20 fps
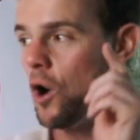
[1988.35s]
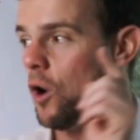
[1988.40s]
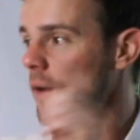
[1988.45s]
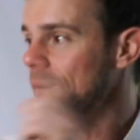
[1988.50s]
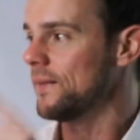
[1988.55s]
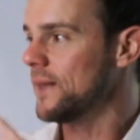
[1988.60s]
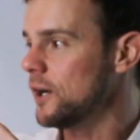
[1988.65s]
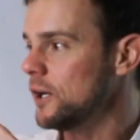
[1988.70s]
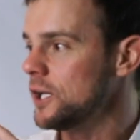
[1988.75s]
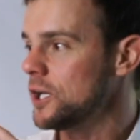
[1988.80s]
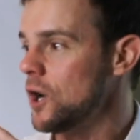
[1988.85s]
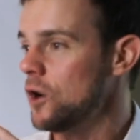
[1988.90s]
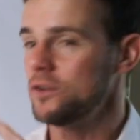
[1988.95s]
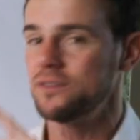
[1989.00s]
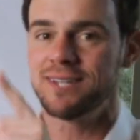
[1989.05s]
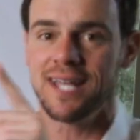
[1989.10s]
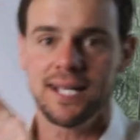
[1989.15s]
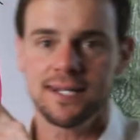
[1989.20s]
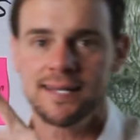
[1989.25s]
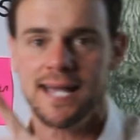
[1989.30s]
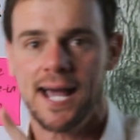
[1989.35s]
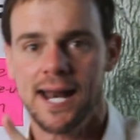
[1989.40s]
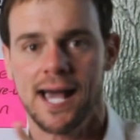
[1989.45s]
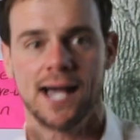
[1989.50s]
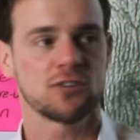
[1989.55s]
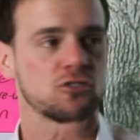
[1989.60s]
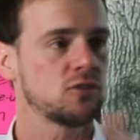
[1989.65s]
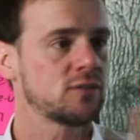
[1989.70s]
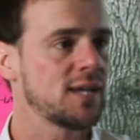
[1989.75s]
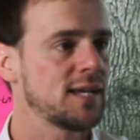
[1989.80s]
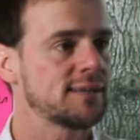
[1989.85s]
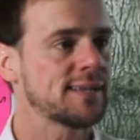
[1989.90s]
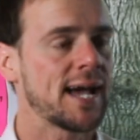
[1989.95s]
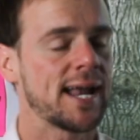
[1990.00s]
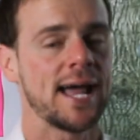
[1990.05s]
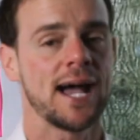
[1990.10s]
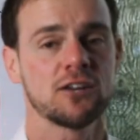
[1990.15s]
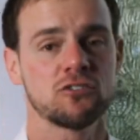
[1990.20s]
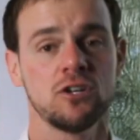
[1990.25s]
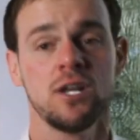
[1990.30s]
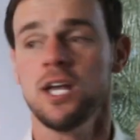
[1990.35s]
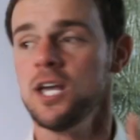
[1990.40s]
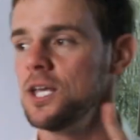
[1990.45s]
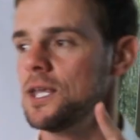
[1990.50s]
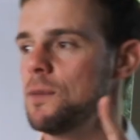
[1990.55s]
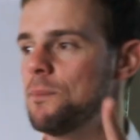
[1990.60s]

Oh, there you go. Take that action. Take that action.